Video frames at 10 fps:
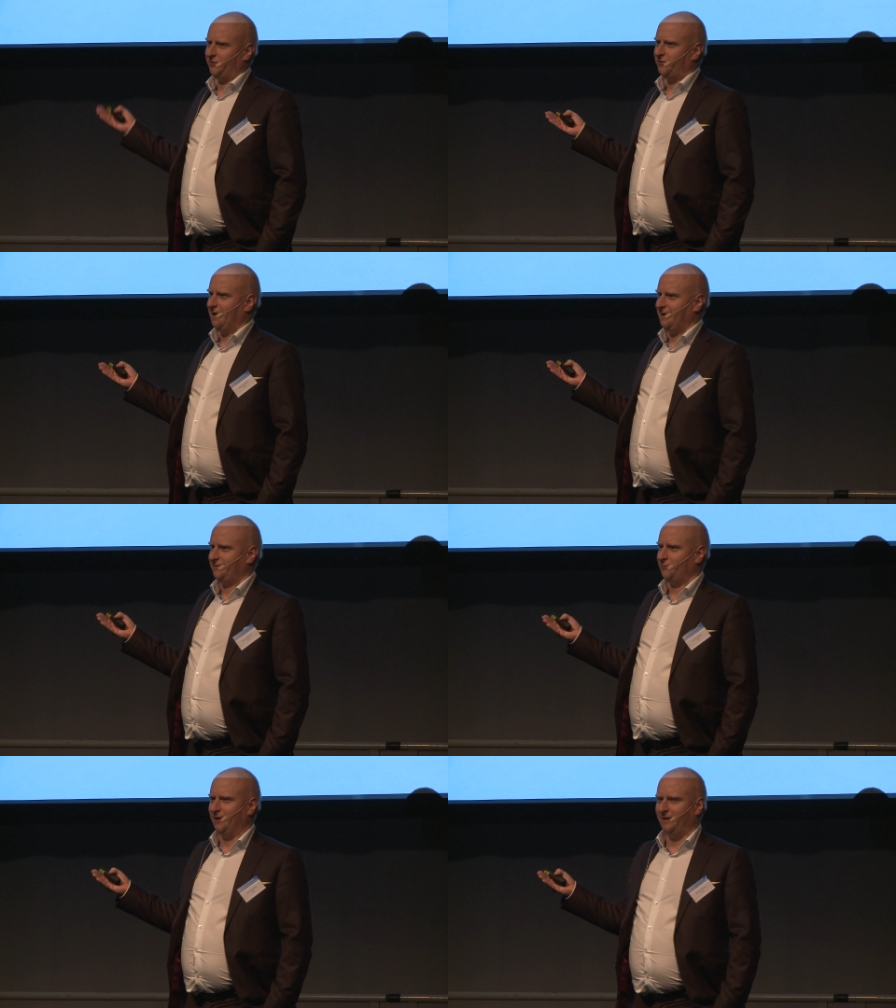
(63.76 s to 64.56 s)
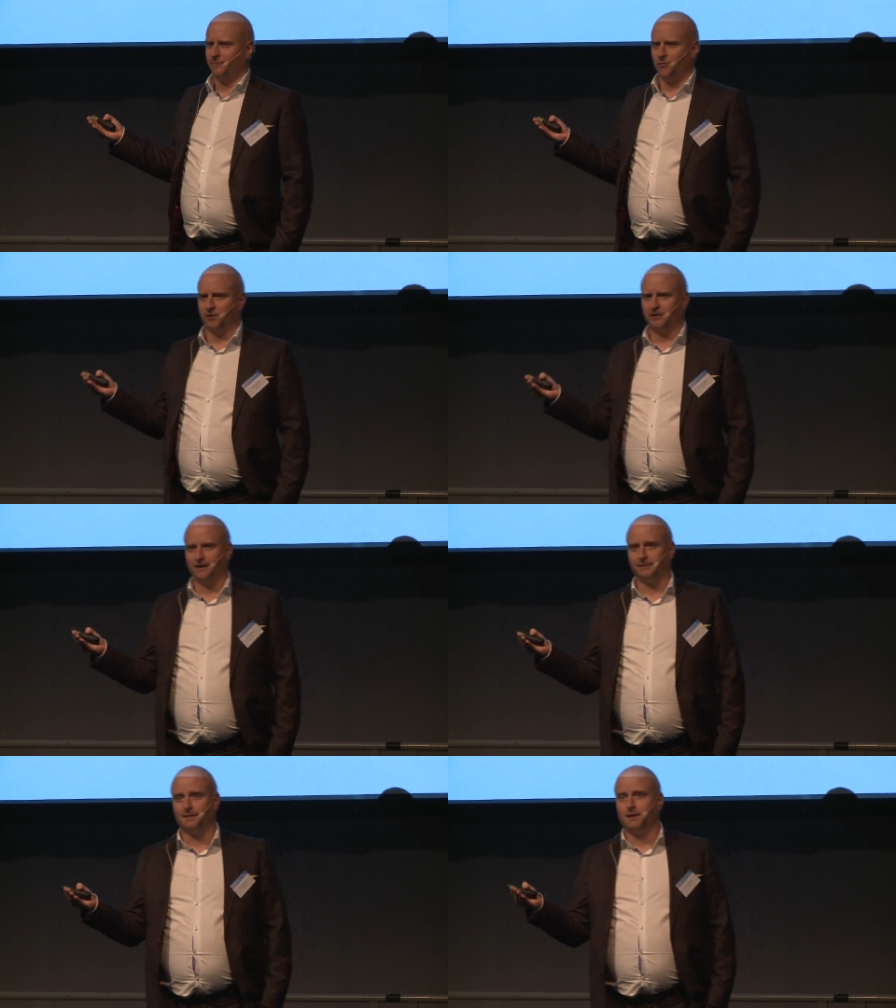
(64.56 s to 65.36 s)
today is really
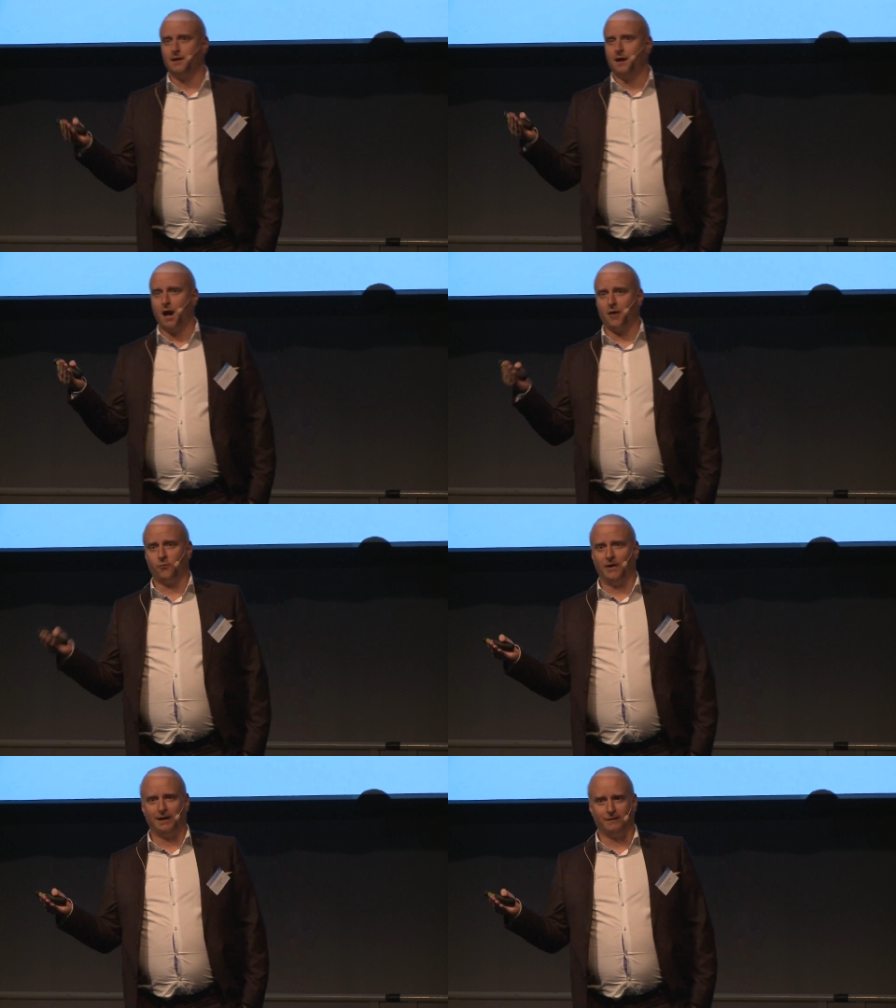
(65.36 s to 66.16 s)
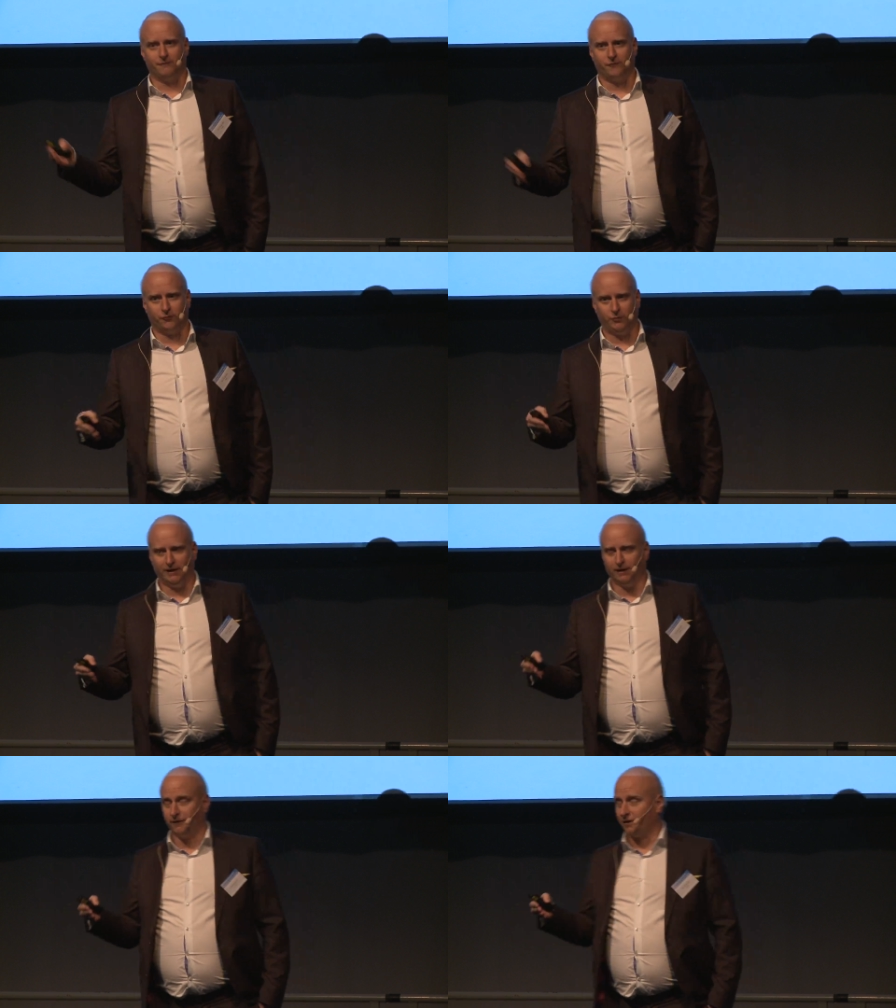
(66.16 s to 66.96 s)
important as well for
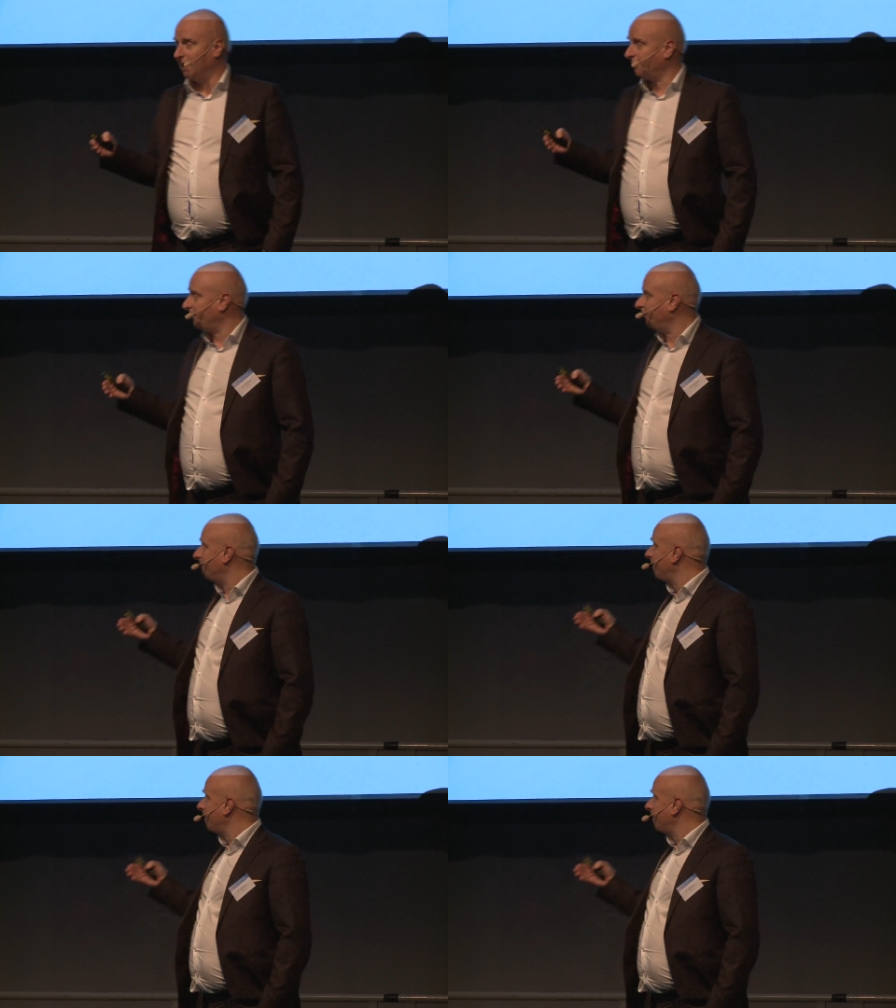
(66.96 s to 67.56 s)
Sweden as a country.